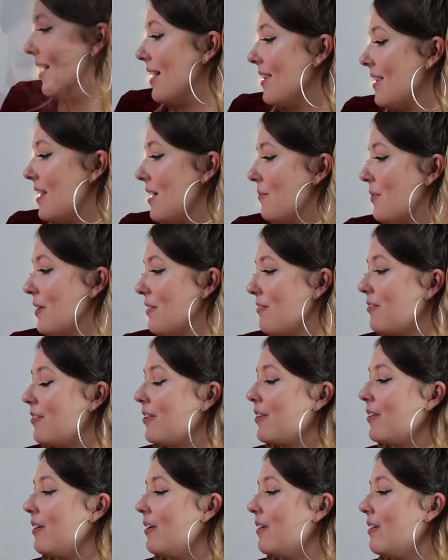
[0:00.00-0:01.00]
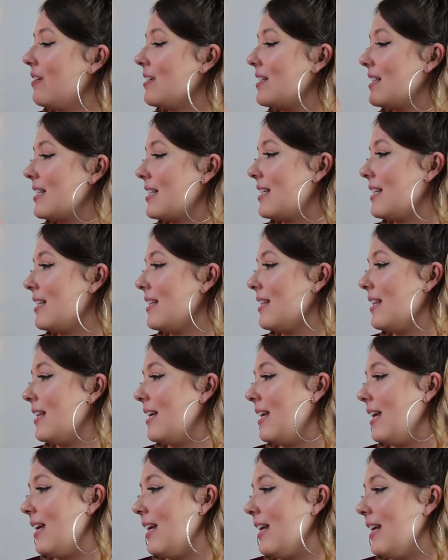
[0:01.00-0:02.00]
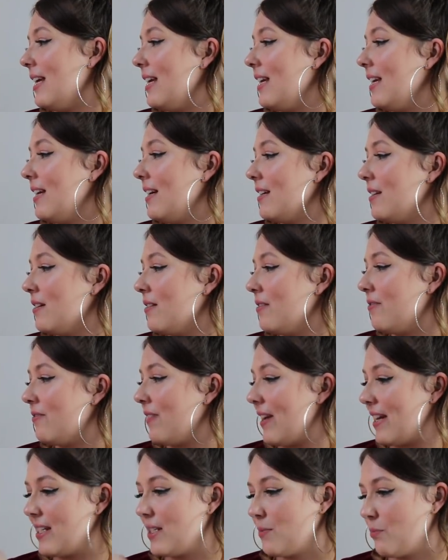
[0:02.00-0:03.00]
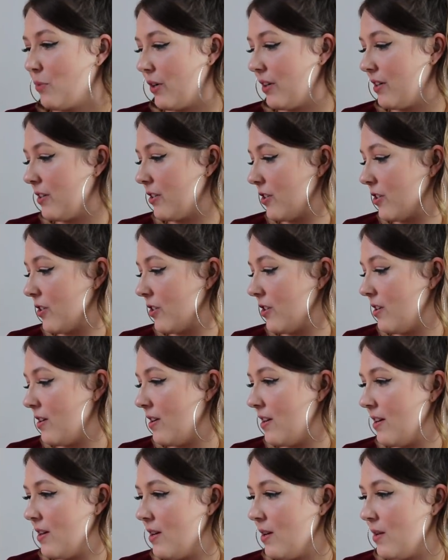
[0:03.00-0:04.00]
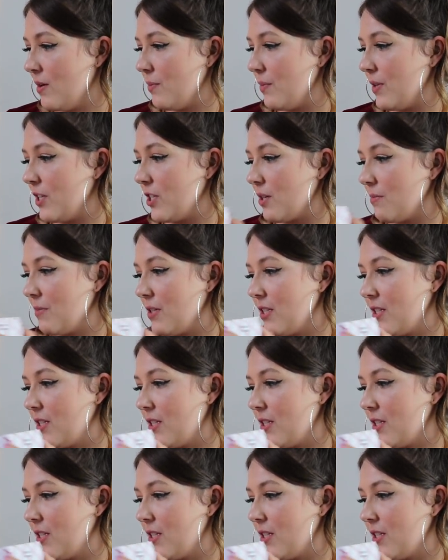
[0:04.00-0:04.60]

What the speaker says: And then we've got the face brush, which I'm